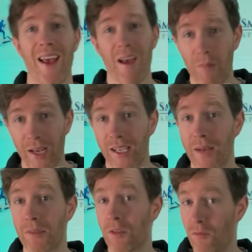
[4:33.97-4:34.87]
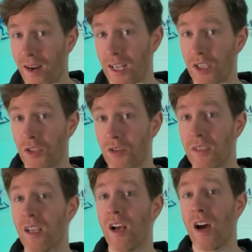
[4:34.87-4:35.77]
And when it comes to running
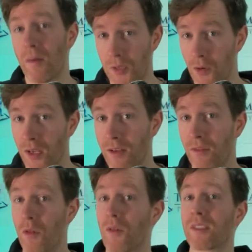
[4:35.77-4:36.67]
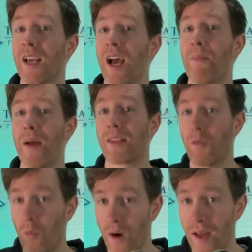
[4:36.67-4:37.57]
shoes, I'm talking, of course, about the
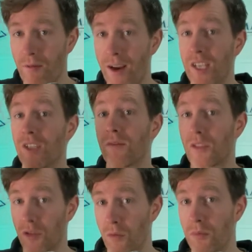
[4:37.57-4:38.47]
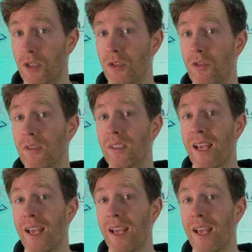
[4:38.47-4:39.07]
wide range of super shoes